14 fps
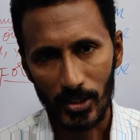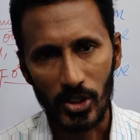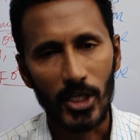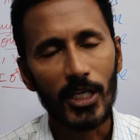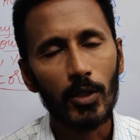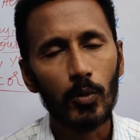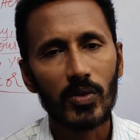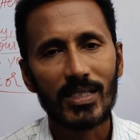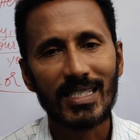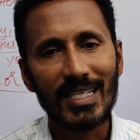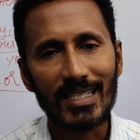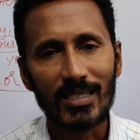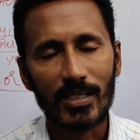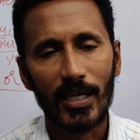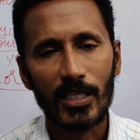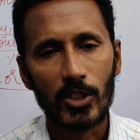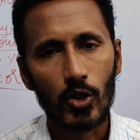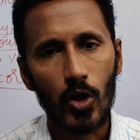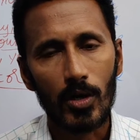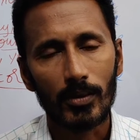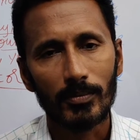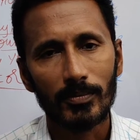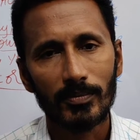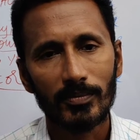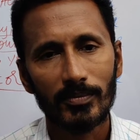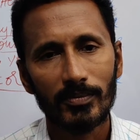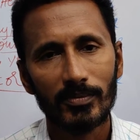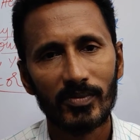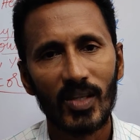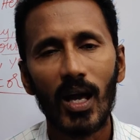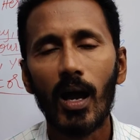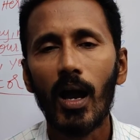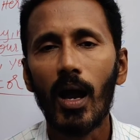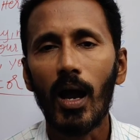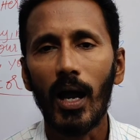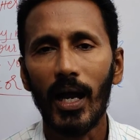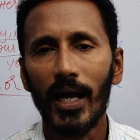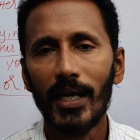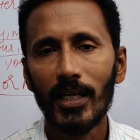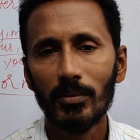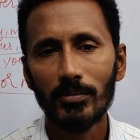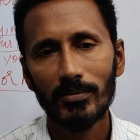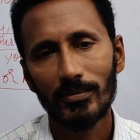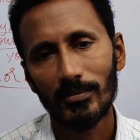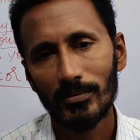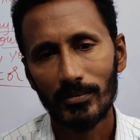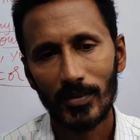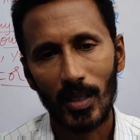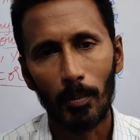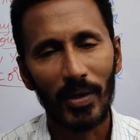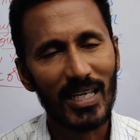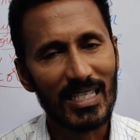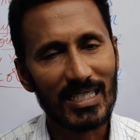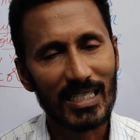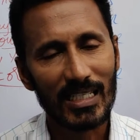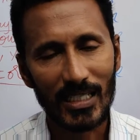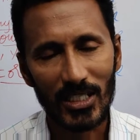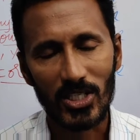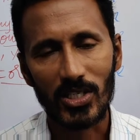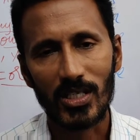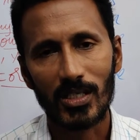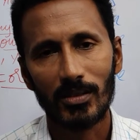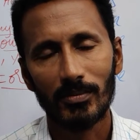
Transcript: Srinu sings a song. Adam plays cricket.